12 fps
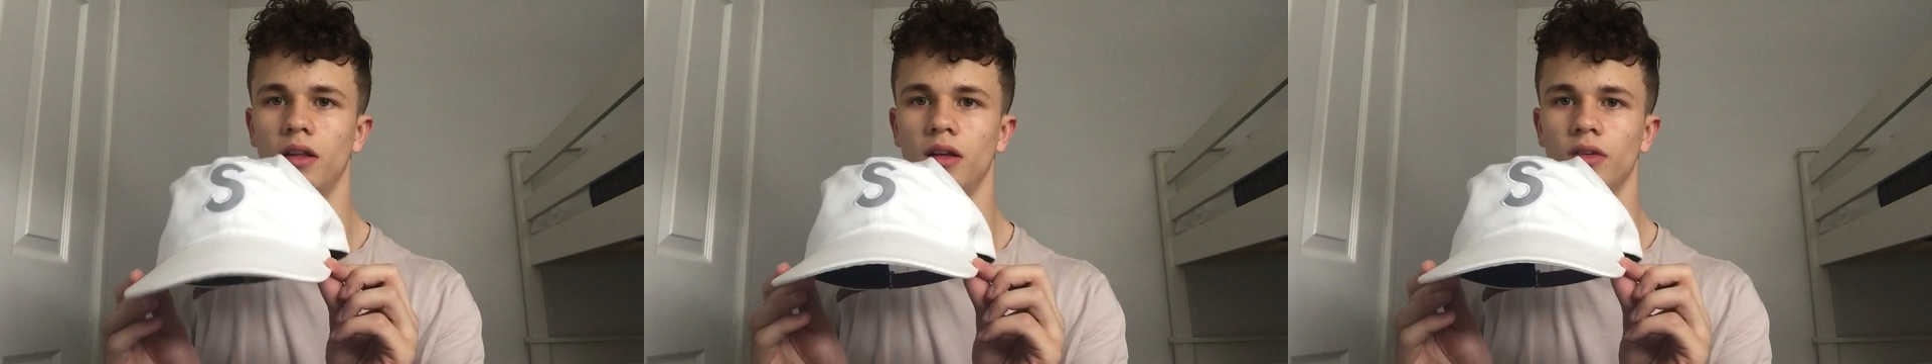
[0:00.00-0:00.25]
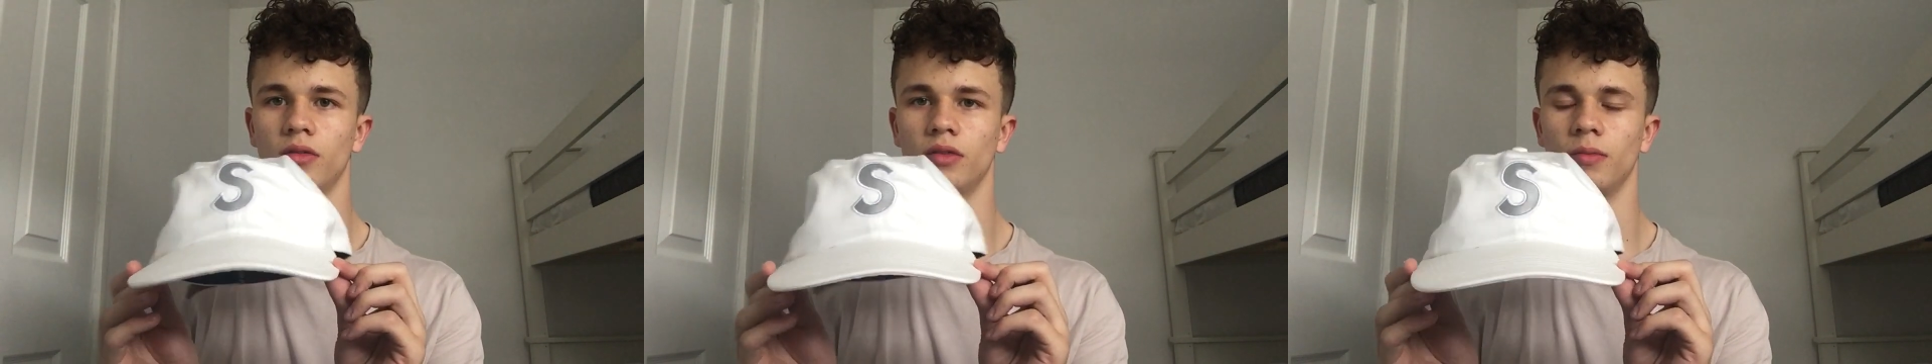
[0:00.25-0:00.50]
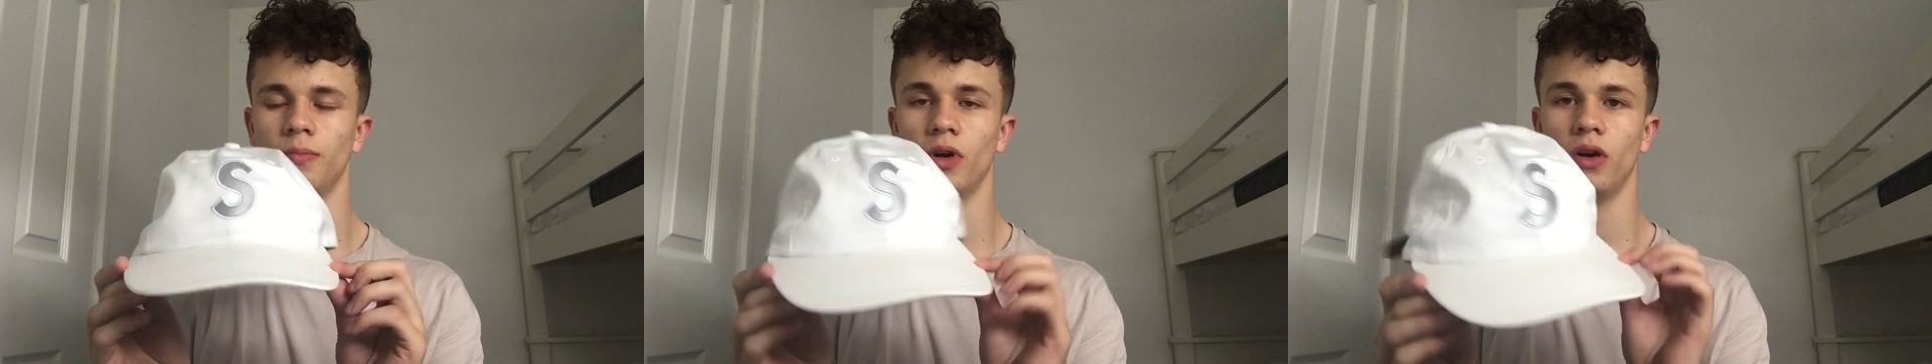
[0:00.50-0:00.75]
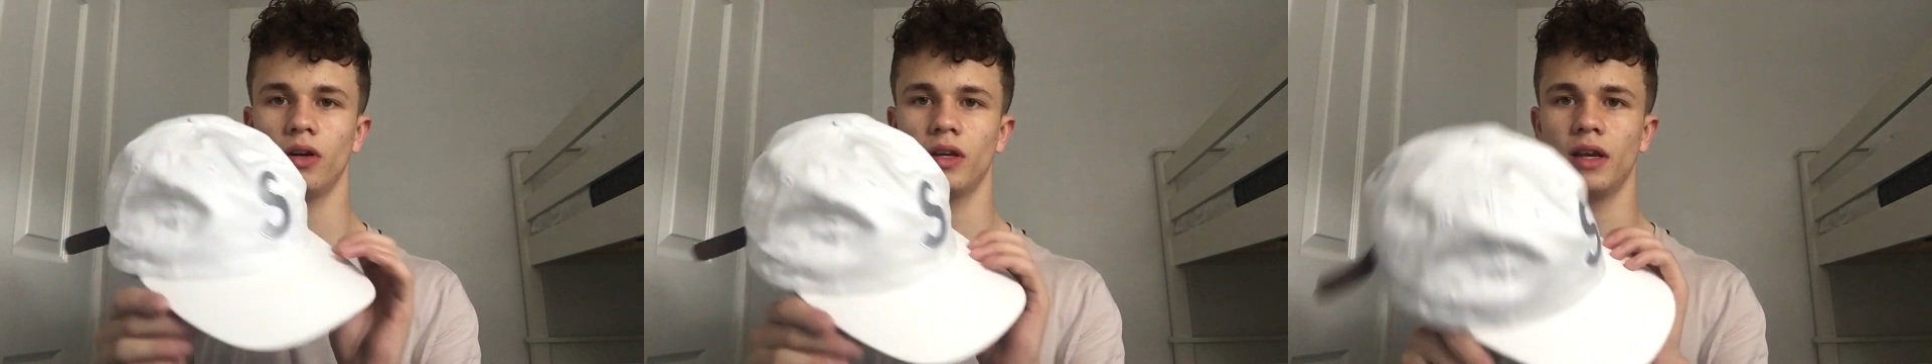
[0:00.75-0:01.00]
This was a
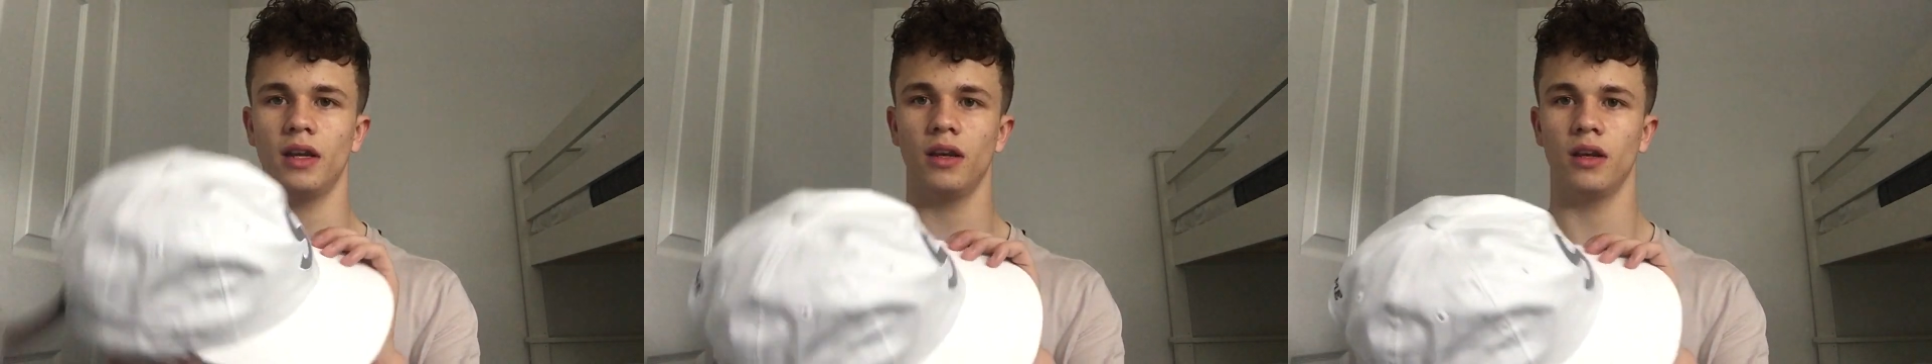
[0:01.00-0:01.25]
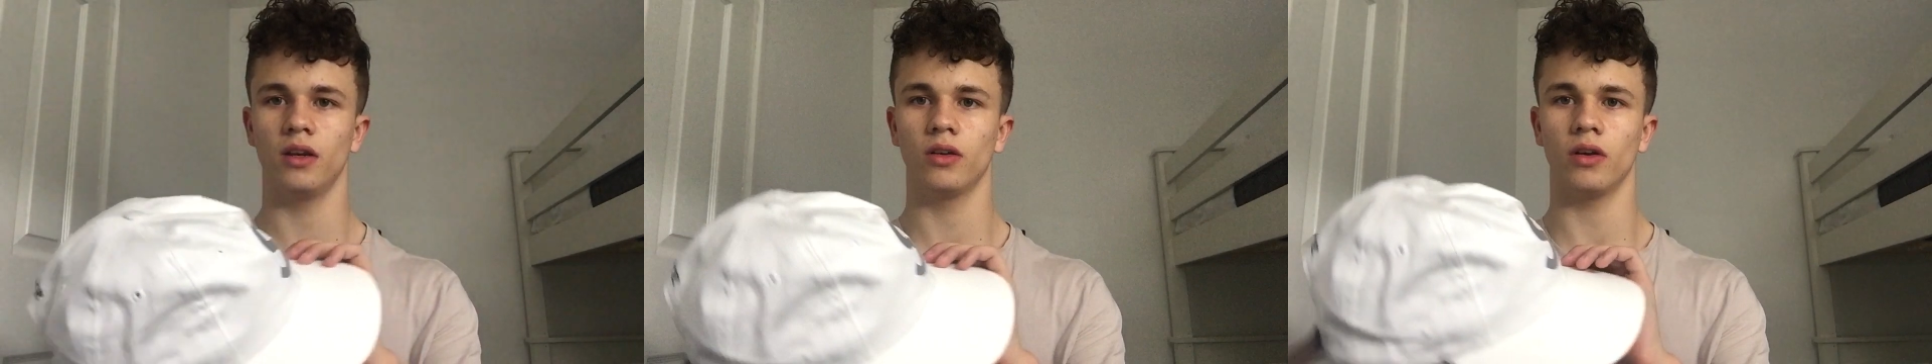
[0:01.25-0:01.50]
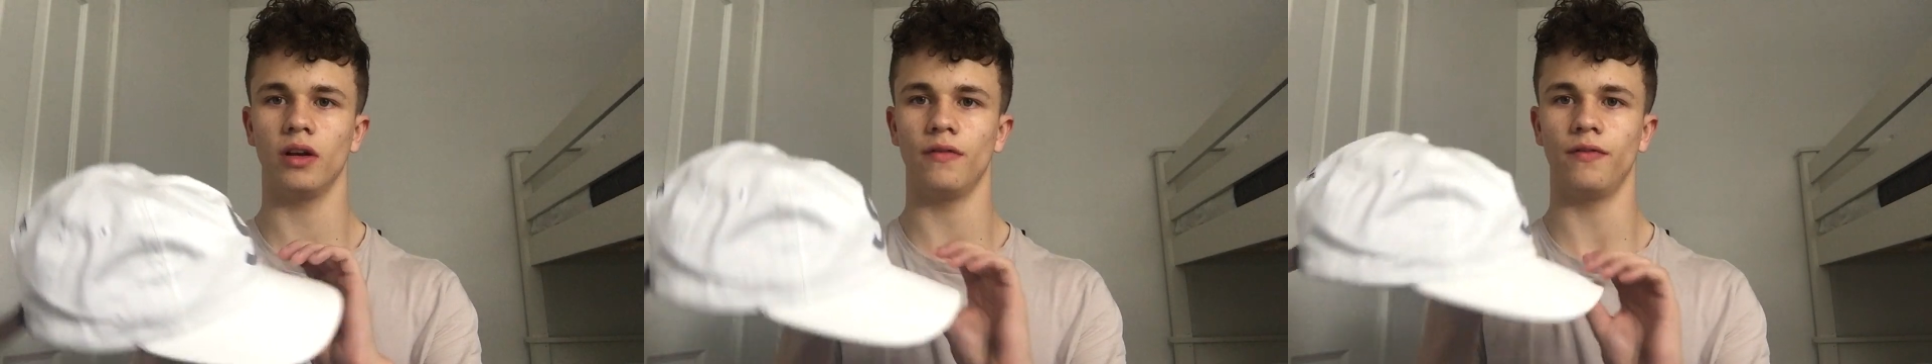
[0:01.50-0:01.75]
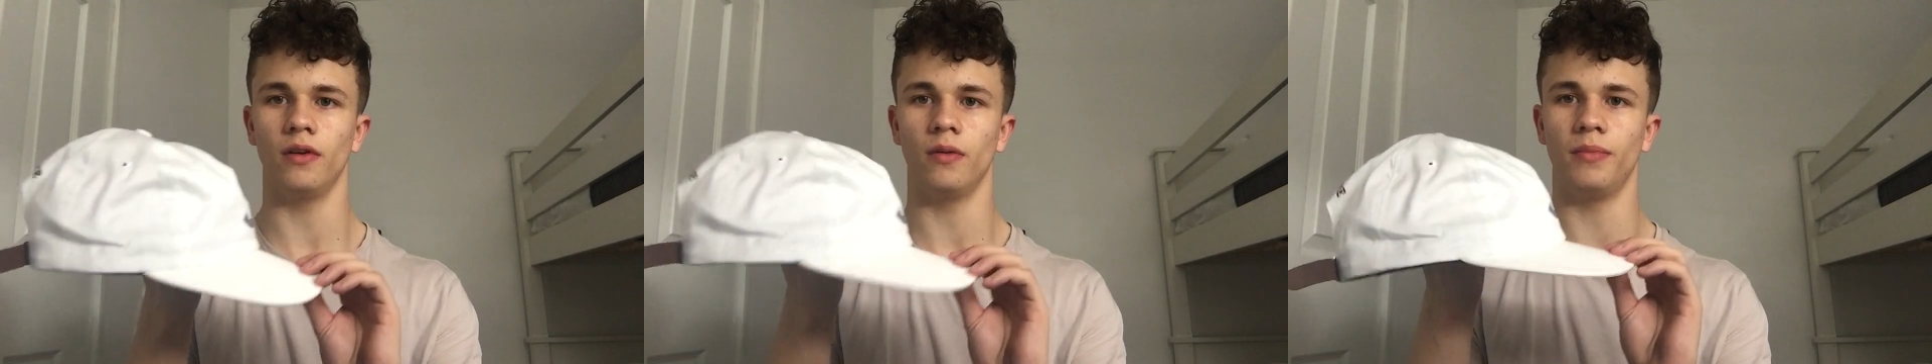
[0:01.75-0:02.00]
bargain. Got
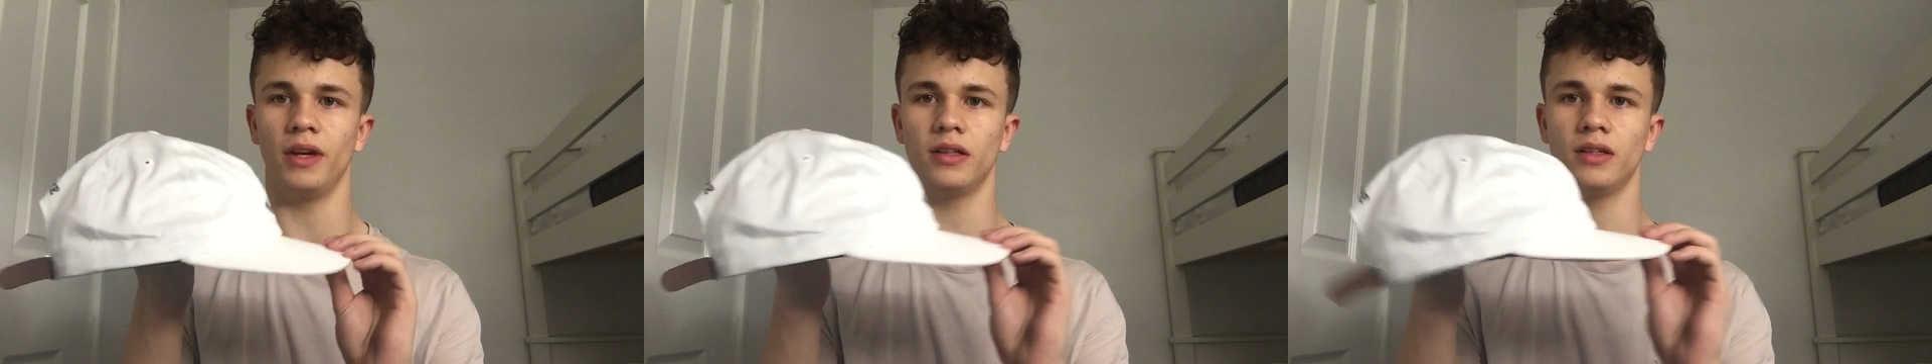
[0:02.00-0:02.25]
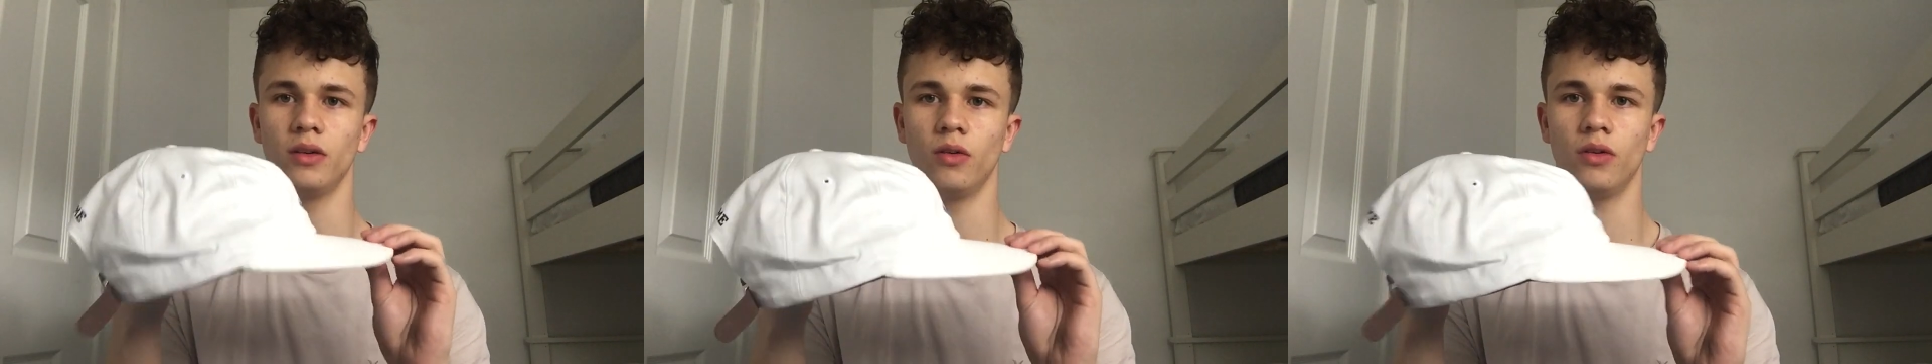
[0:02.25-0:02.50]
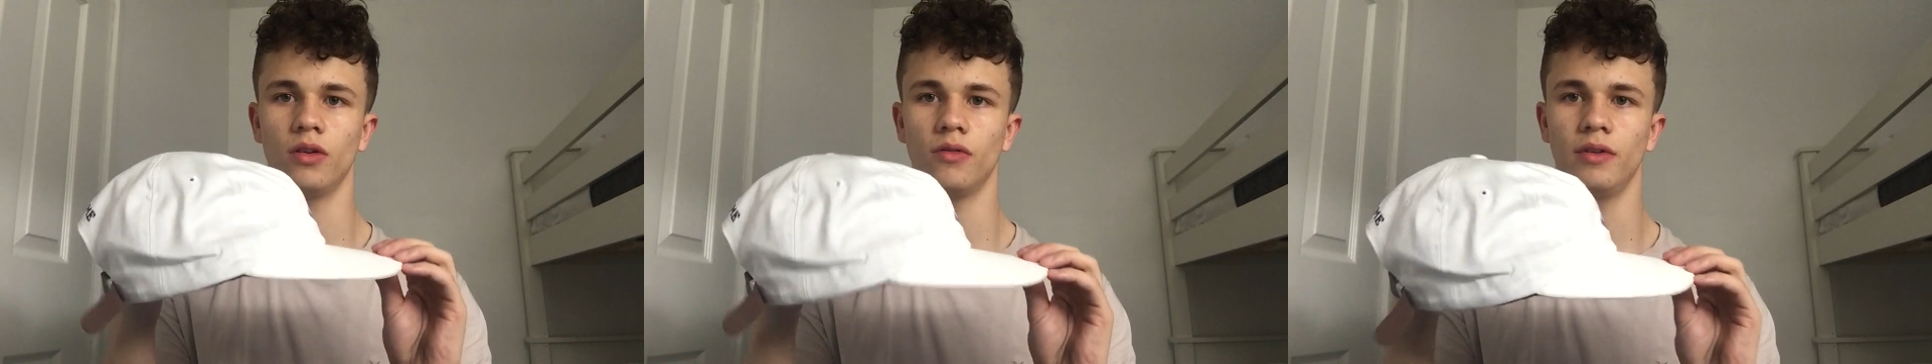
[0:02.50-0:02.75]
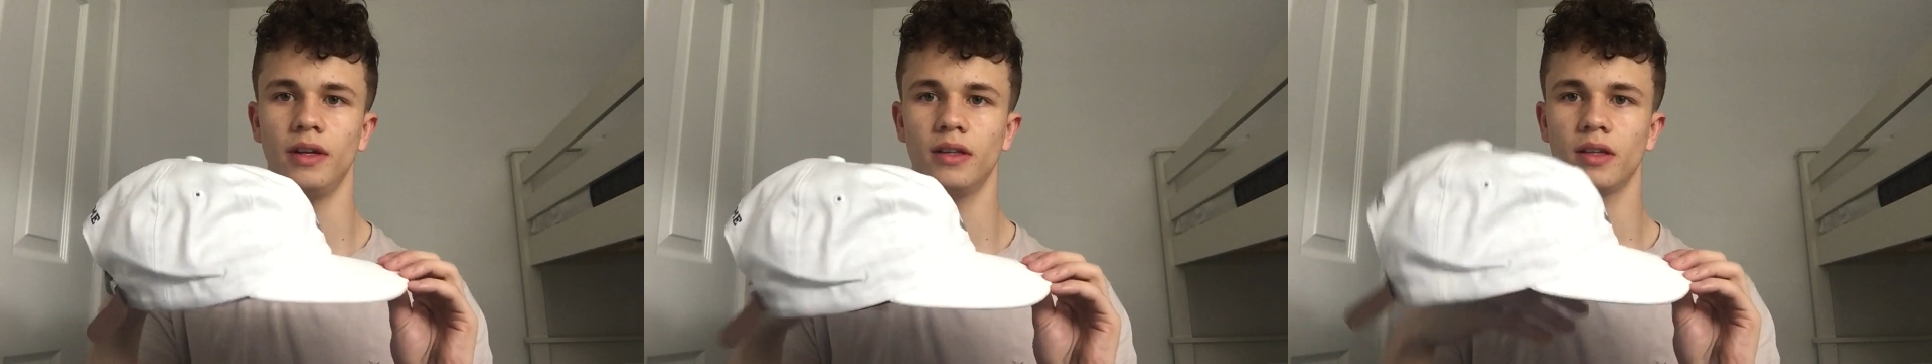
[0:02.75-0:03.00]
it for basically under
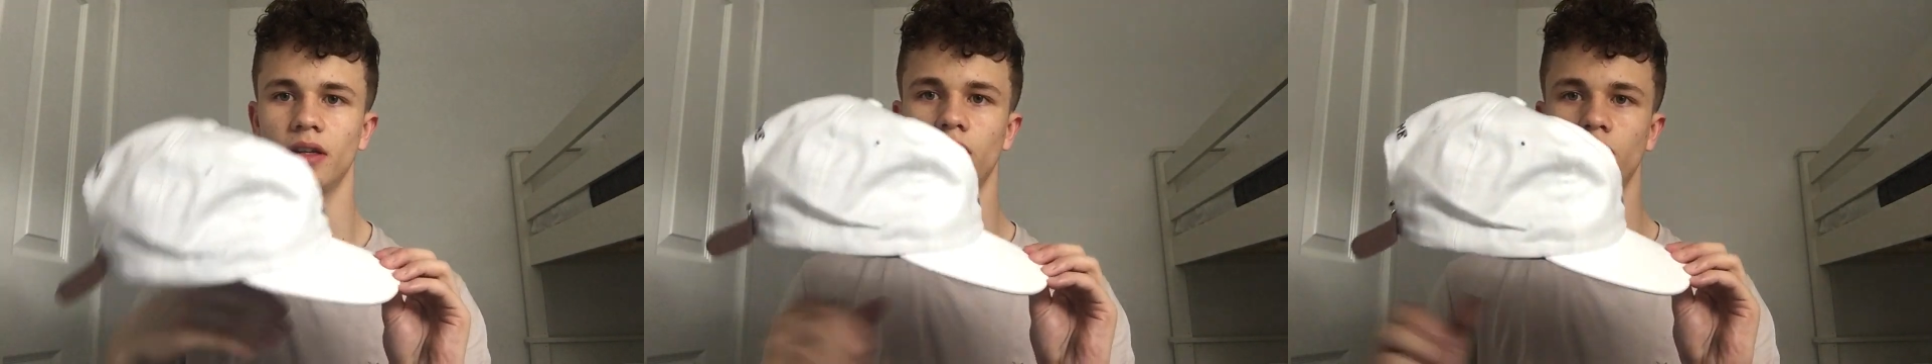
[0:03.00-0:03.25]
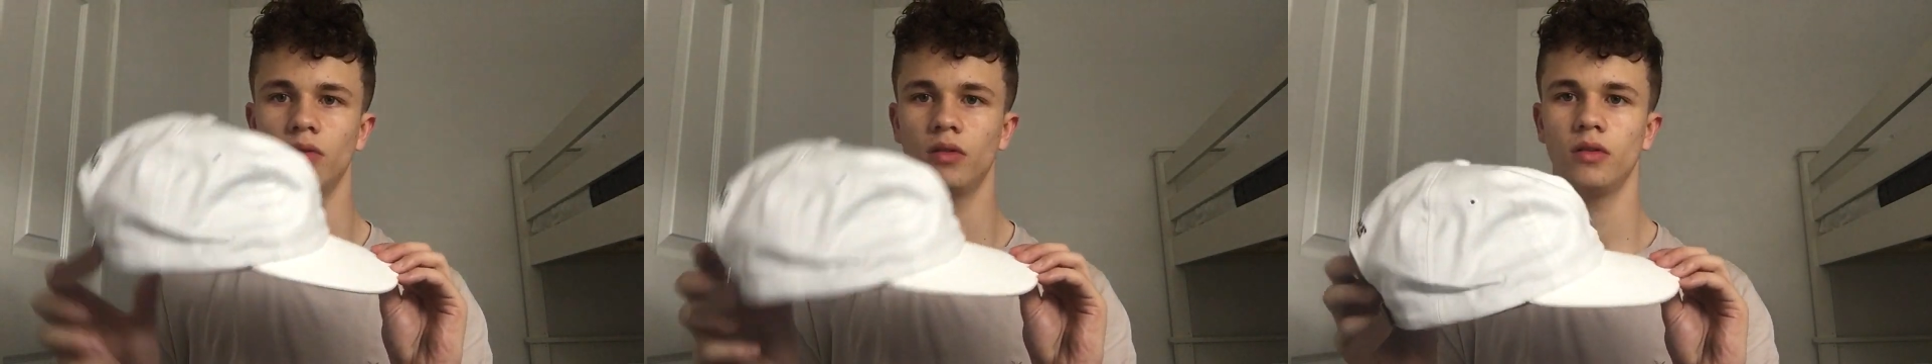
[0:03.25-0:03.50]
retail.